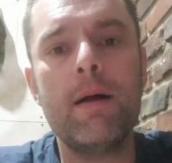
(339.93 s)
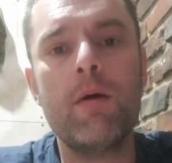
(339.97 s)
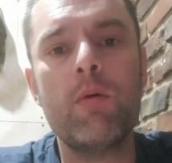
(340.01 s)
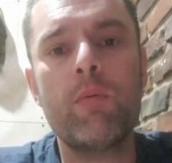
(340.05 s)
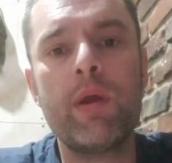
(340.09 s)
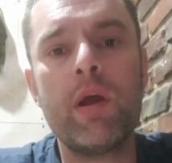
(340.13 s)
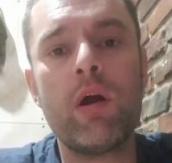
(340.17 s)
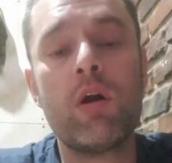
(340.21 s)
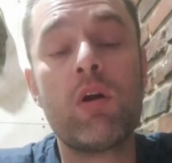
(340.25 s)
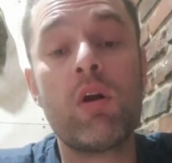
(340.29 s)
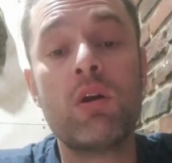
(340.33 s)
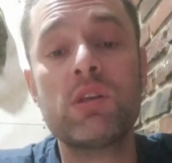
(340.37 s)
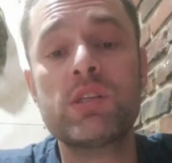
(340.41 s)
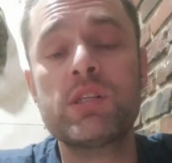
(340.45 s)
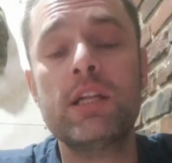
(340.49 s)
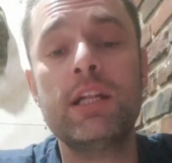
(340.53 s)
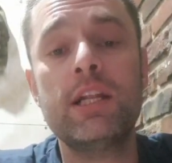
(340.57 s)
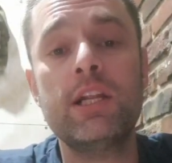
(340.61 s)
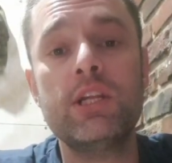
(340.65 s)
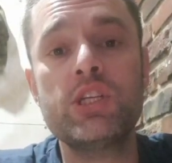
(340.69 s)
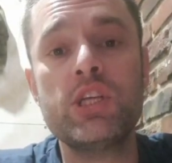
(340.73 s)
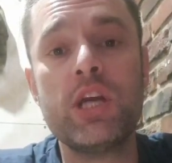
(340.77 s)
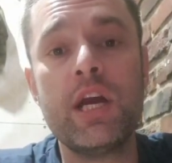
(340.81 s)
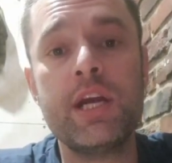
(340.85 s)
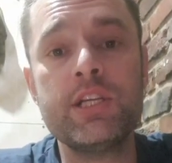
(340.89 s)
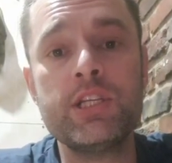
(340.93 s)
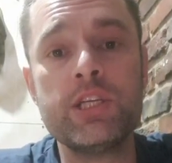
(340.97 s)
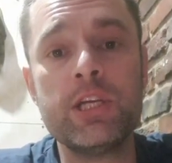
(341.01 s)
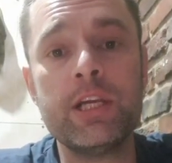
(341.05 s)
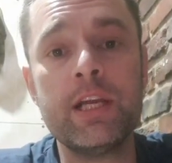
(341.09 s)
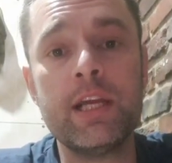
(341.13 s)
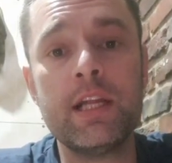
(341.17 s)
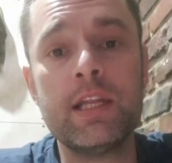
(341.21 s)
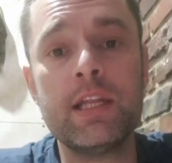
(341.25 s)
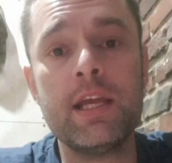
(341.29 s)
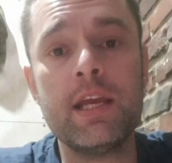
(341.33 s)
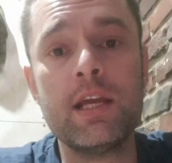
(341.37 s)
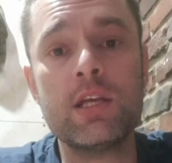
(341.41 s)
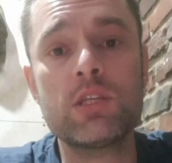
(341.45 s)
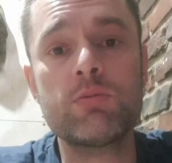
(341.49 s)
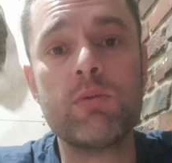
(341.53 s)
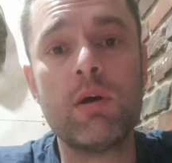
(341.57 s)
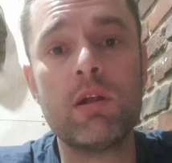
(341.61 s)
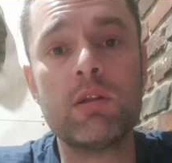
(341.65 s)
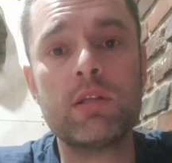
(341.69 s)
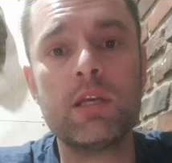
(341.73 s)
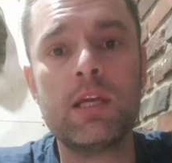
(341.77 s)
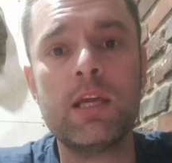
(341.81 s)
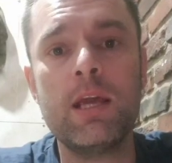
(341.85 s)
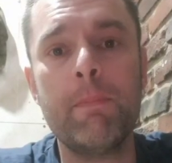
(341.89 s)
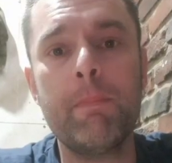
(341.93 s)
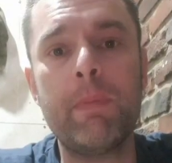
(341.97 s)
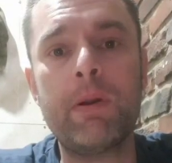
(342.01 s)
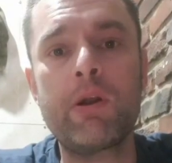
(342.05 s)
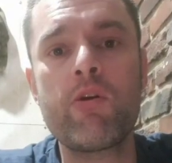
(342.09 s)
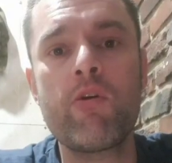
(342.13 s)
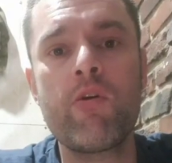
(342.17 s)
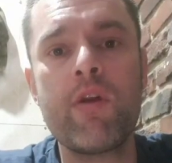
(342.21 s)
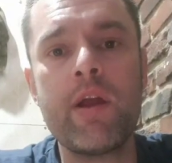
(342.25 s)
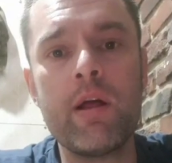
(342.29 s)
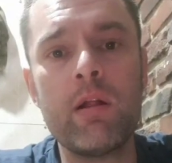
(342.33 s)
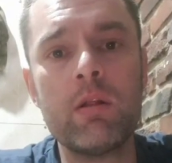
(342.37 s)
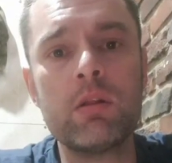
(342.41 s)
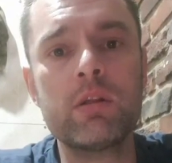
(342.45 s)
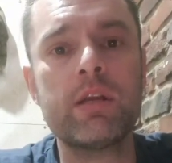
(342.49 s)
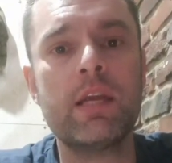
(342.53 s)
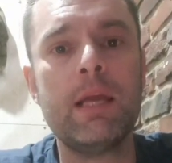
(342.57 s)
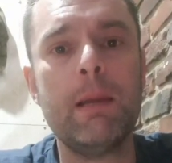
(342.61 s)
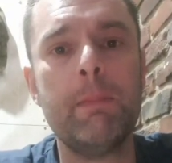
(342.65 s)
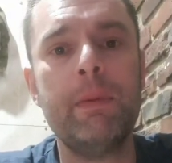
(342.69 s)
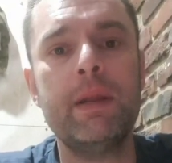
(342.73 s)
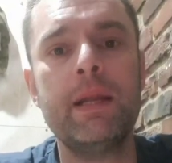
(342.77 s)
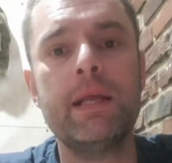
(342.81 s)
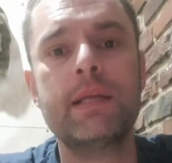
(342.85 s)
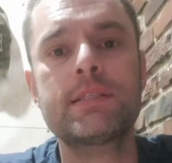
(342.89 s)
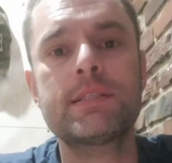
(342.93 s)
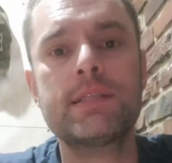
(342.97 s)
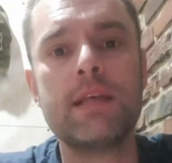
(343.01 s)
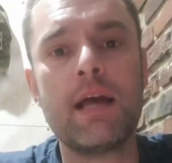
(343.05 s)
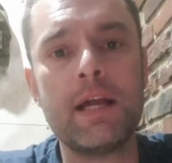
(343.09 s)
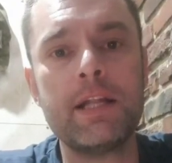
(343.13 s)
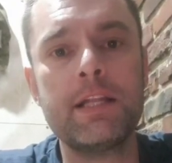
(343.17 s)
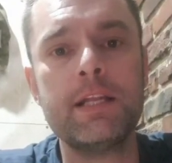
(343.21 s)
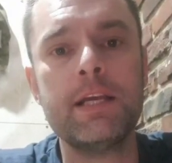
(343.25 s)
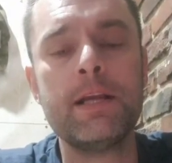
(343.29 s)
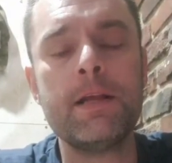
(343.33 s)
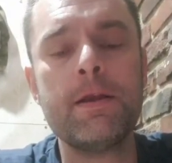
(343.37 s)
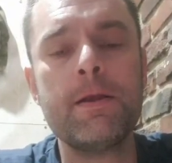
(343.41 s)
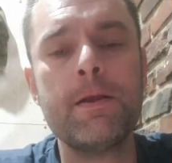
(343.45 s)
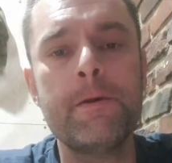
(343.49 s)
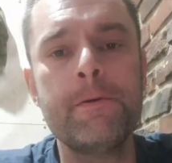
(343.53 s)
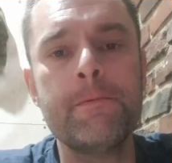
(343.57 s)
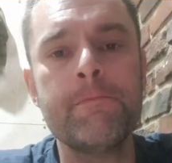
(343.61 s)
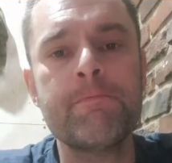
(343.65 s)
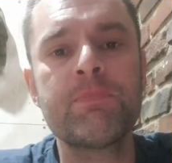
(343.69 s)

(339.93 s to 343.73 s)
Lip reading: We are constantly changing it here as well to keep it real, to keep it exciting.